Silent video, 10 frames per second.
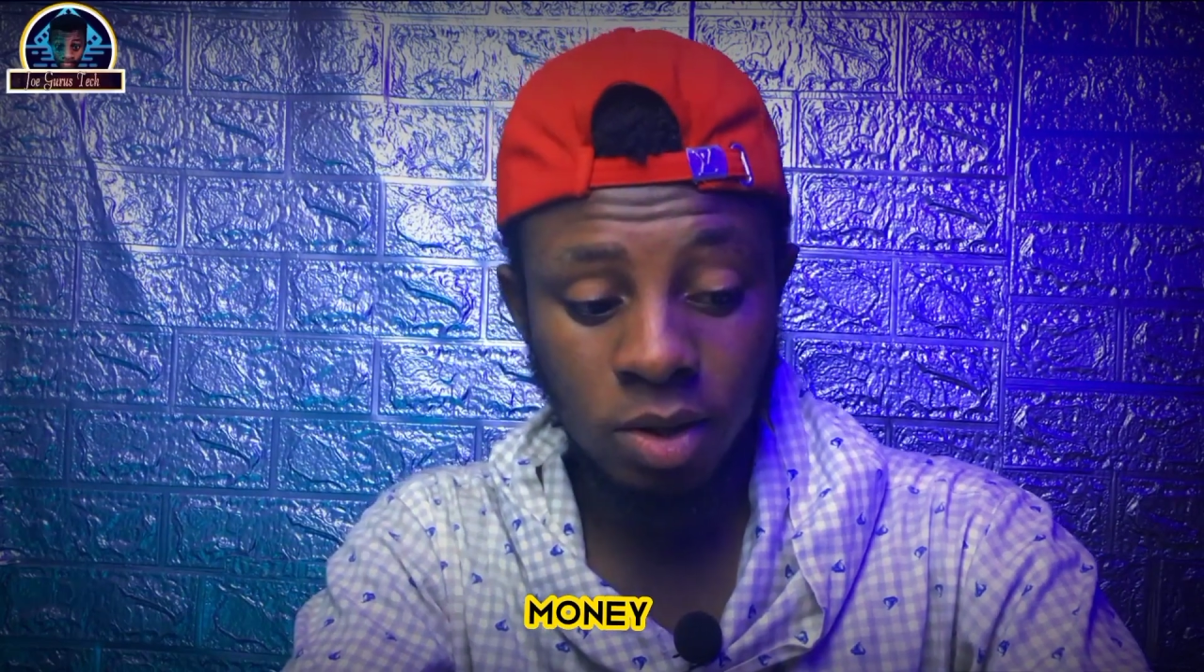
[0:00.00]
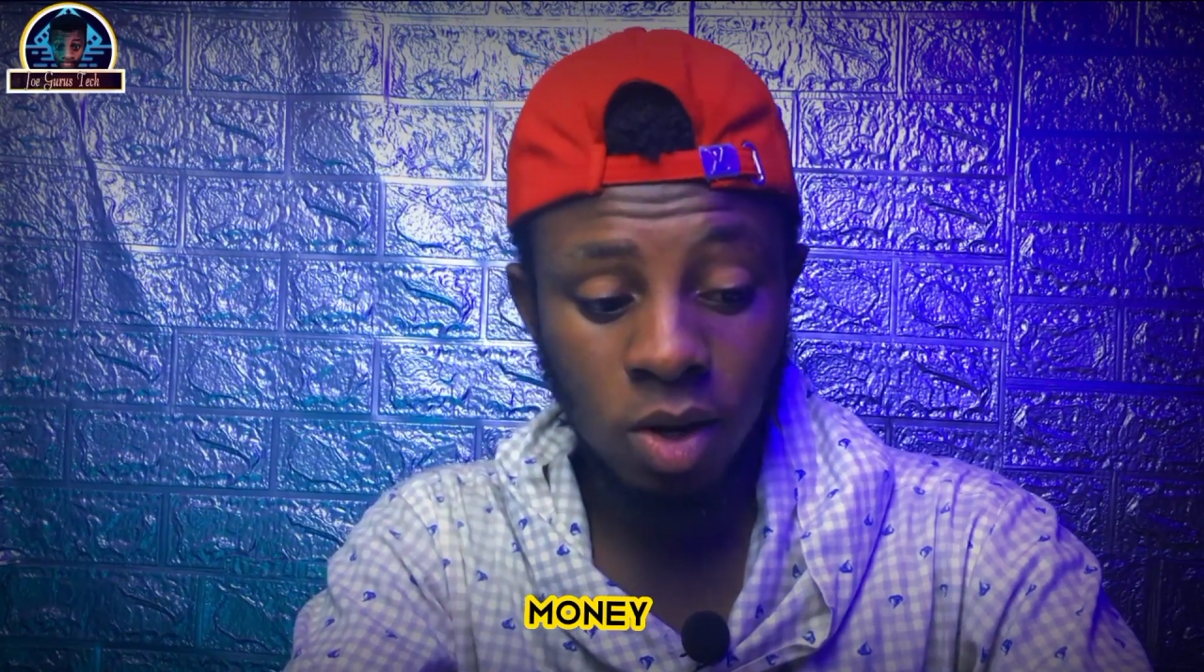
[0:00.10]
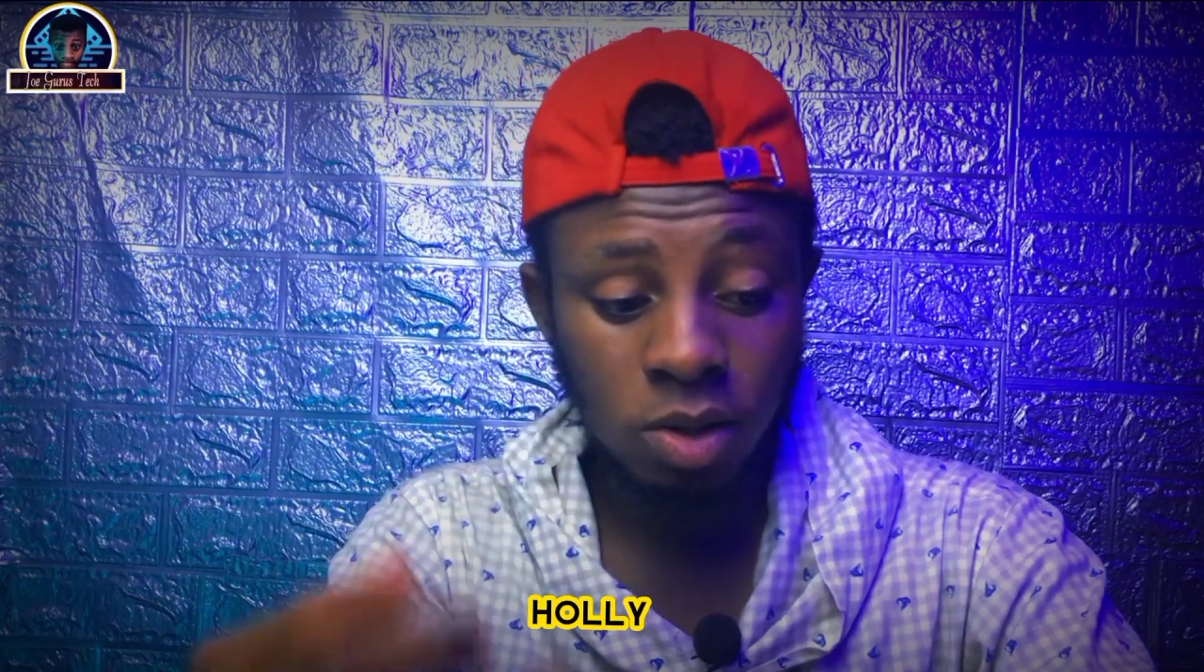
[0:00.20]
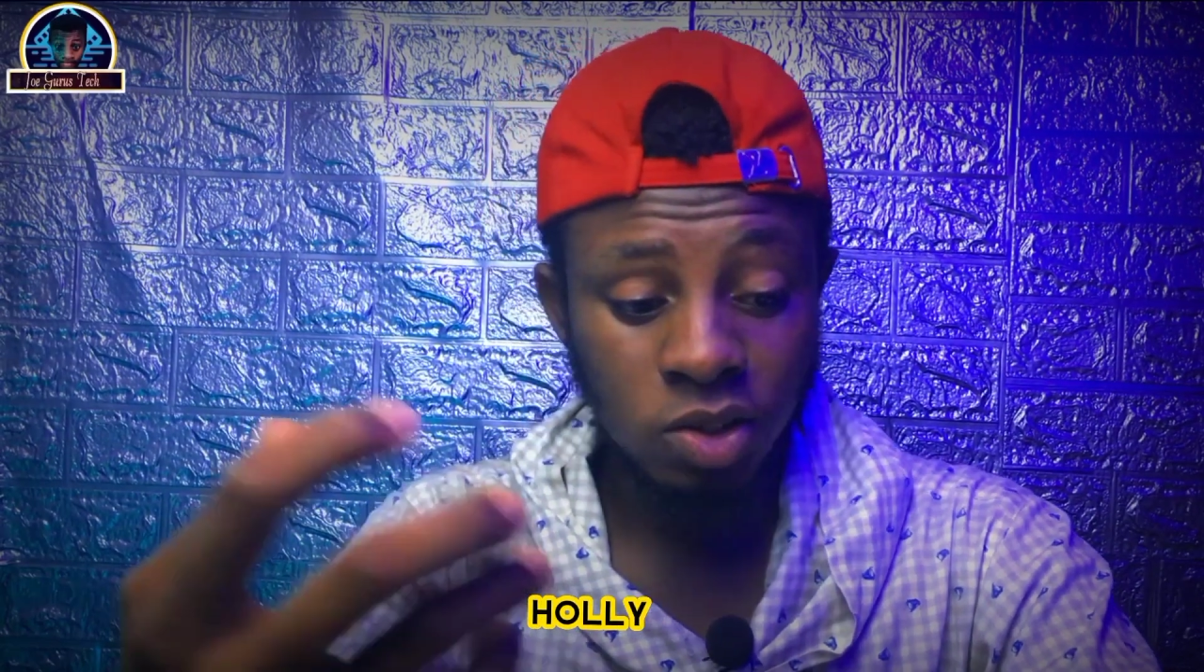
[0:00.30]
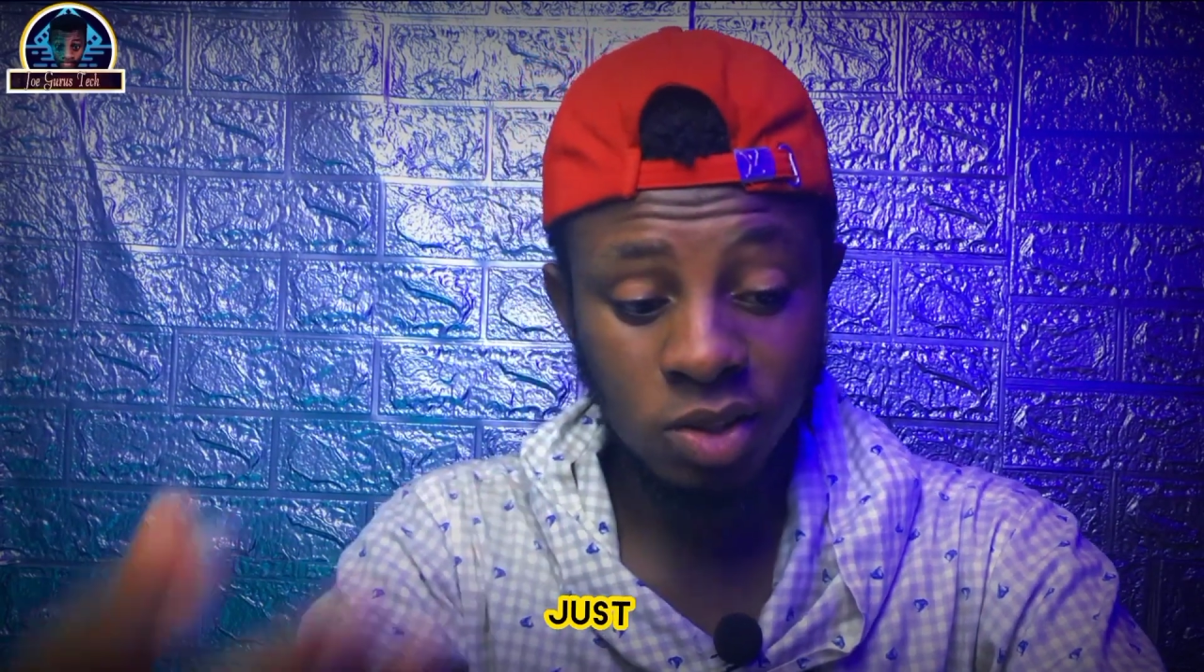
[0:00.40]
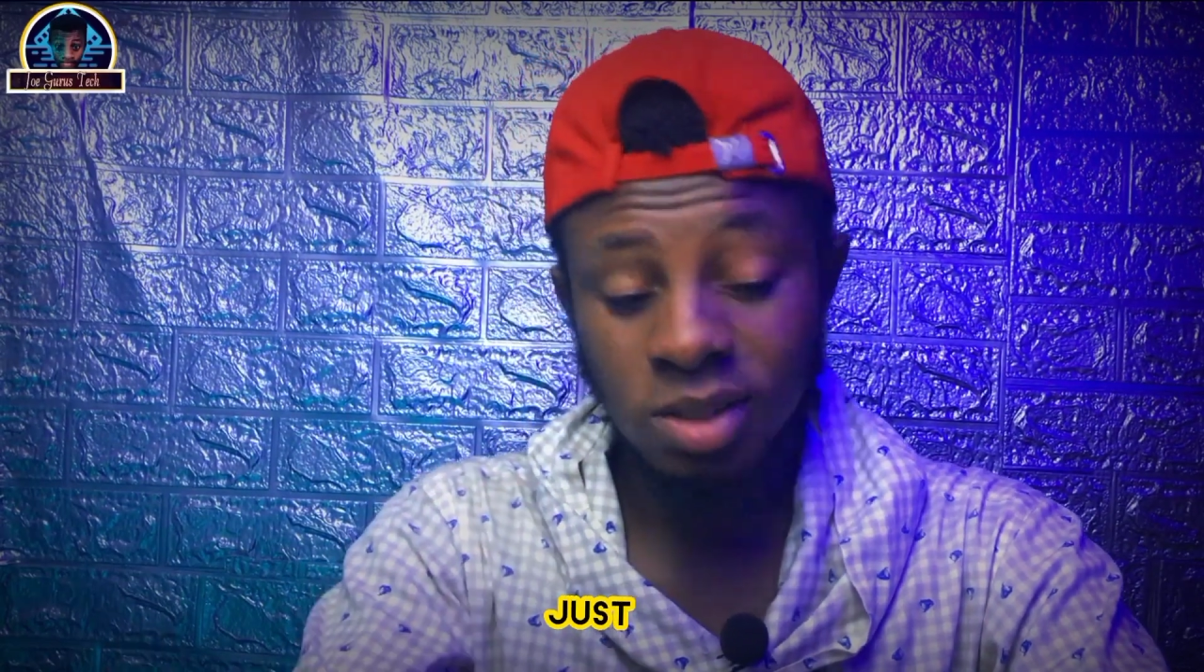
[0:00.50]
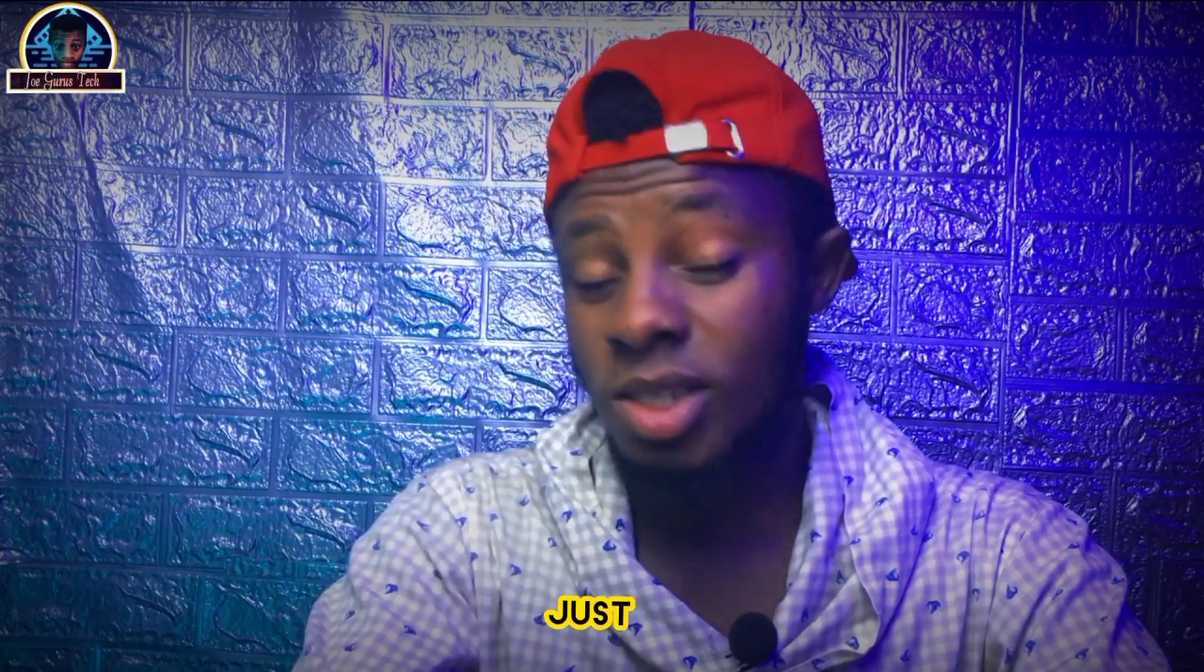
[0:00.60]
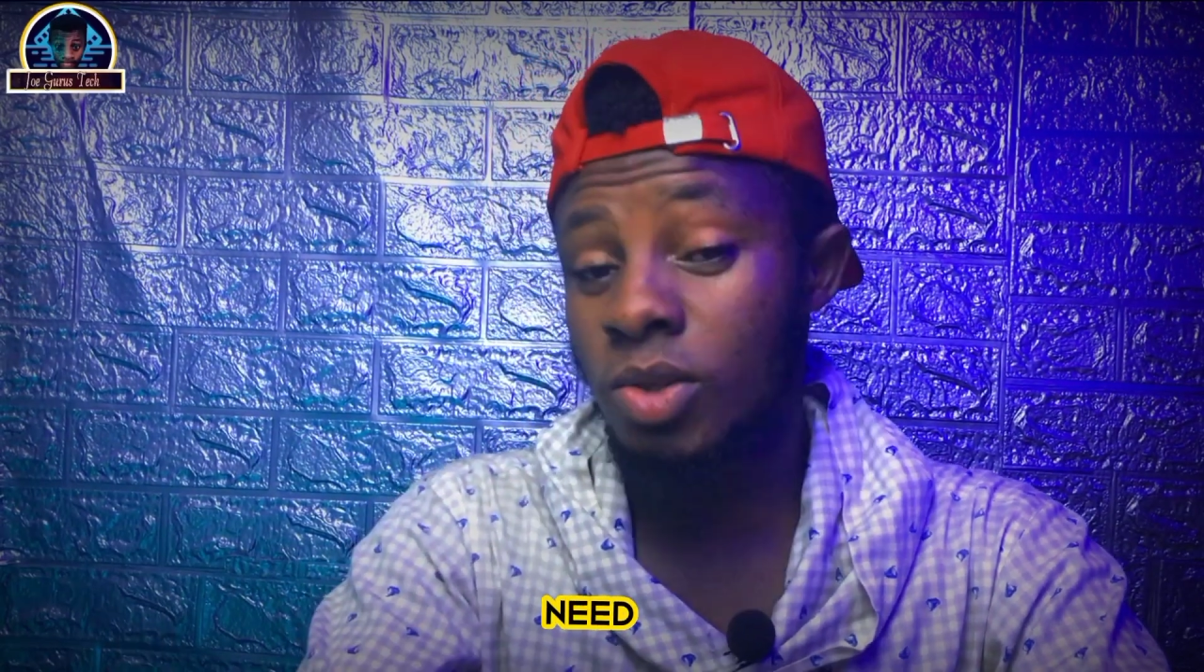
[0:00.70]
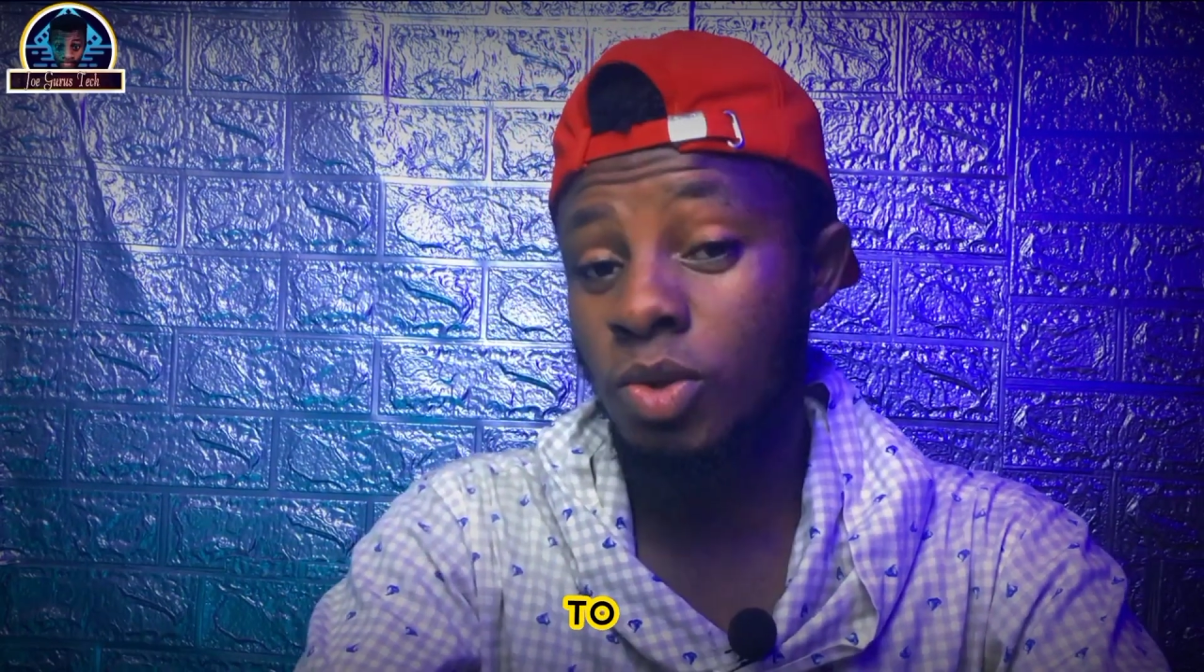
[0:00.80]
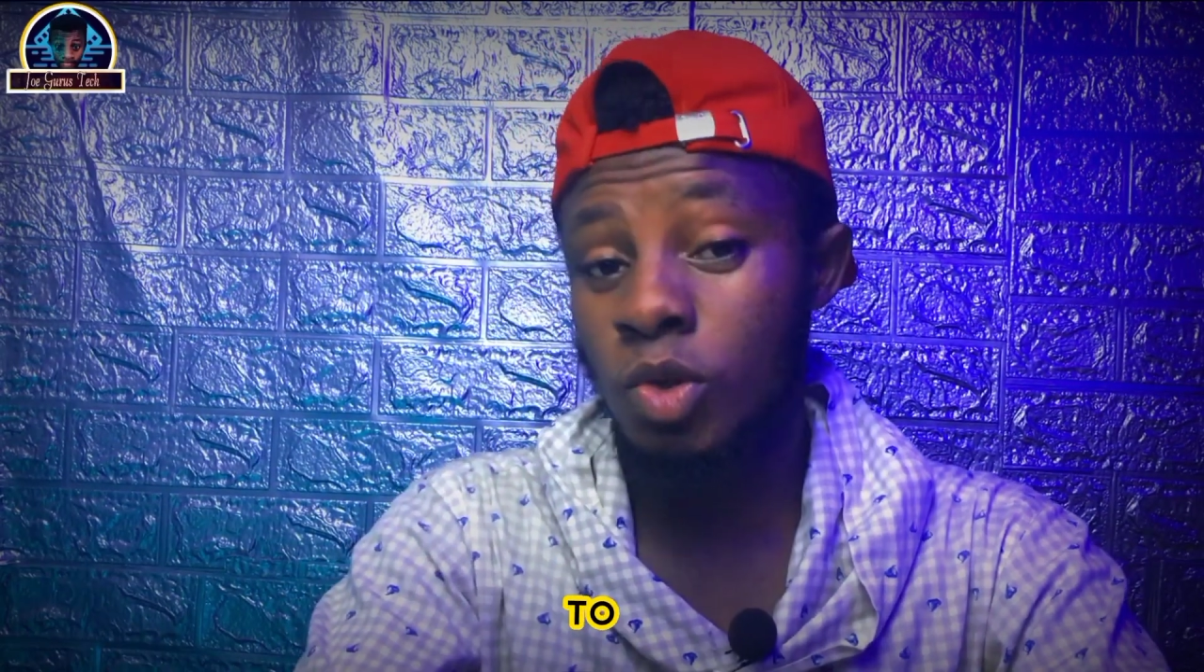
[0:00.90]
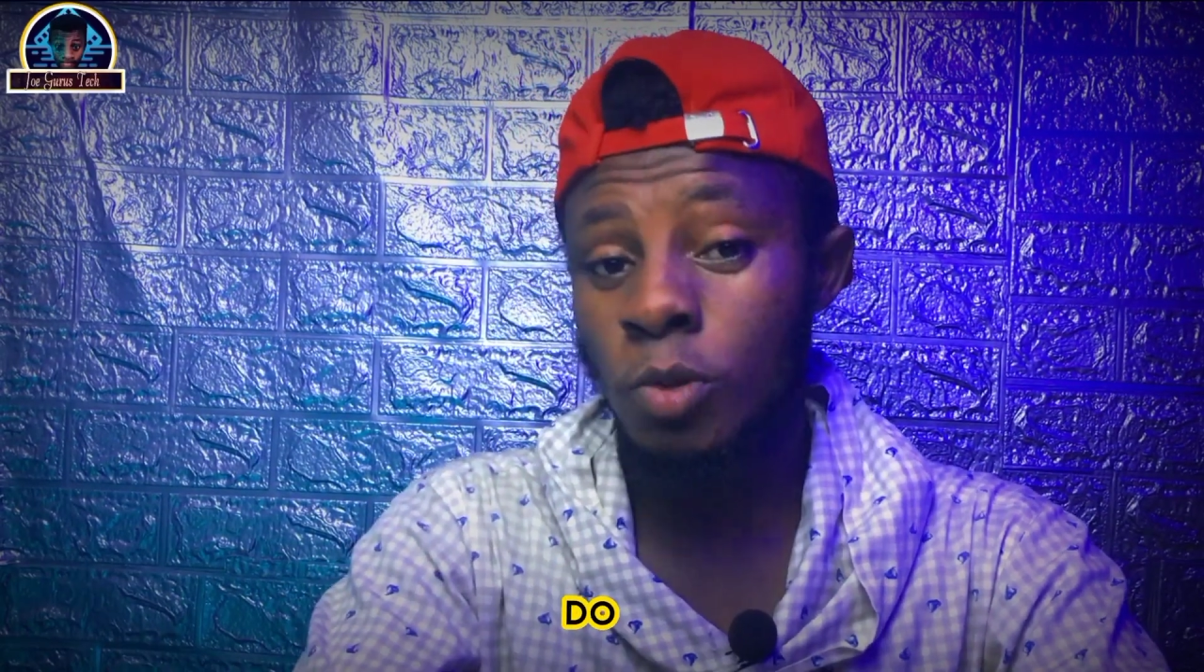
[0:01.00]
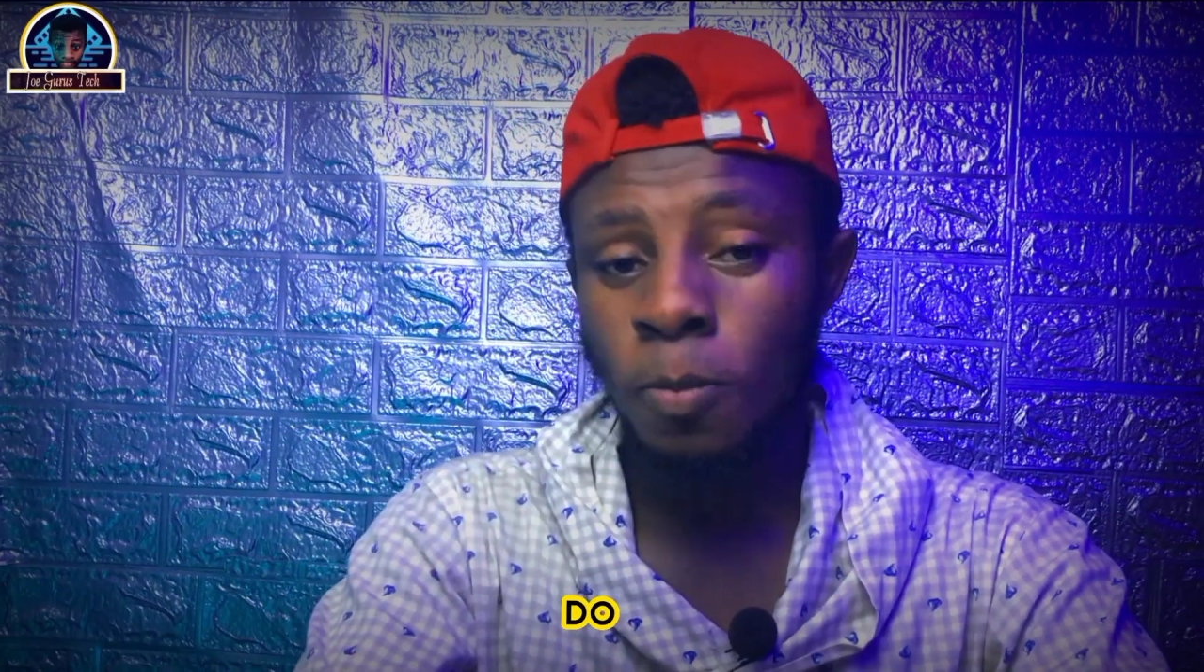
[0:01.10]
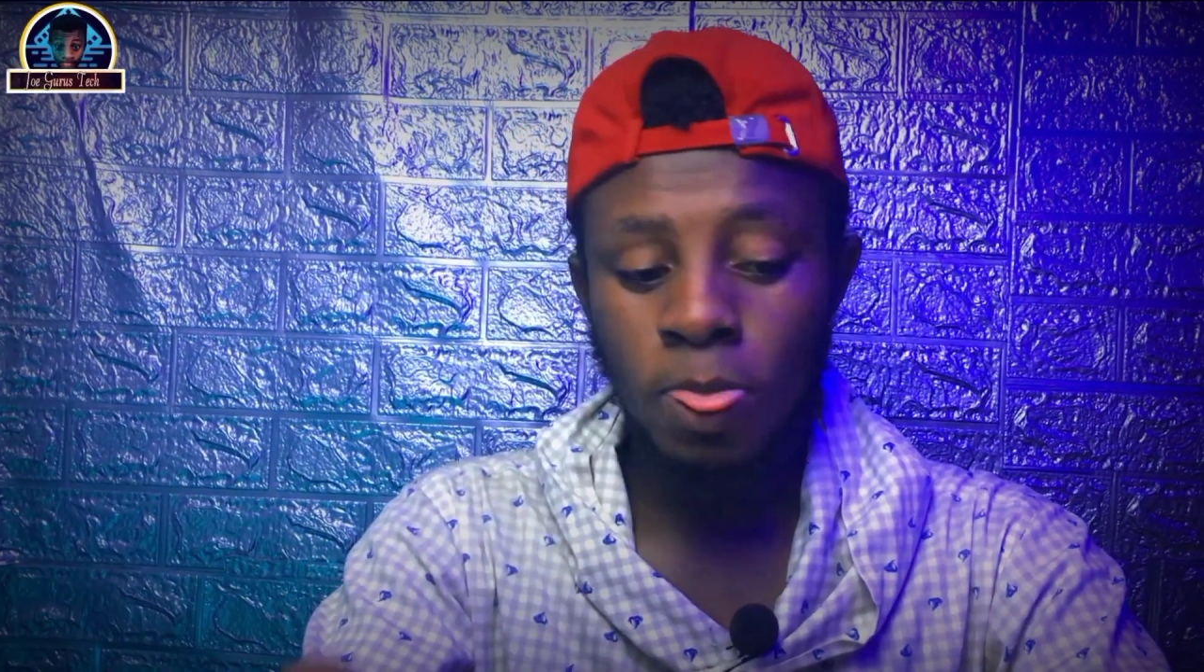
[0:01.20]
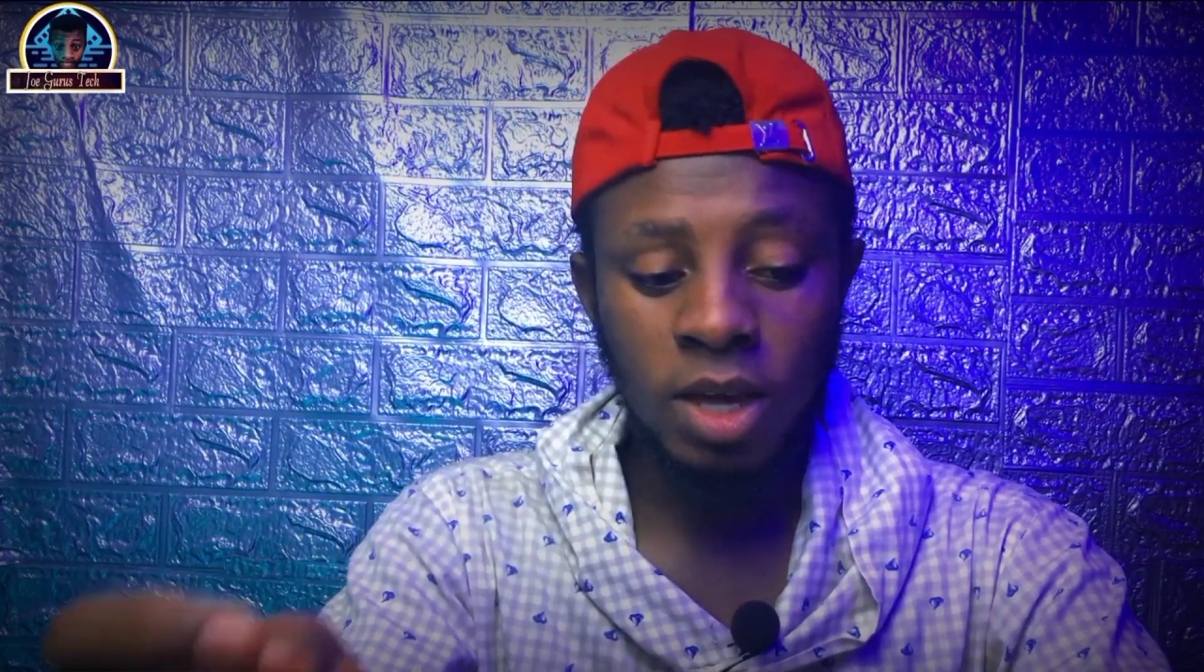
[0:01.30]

all you just need to do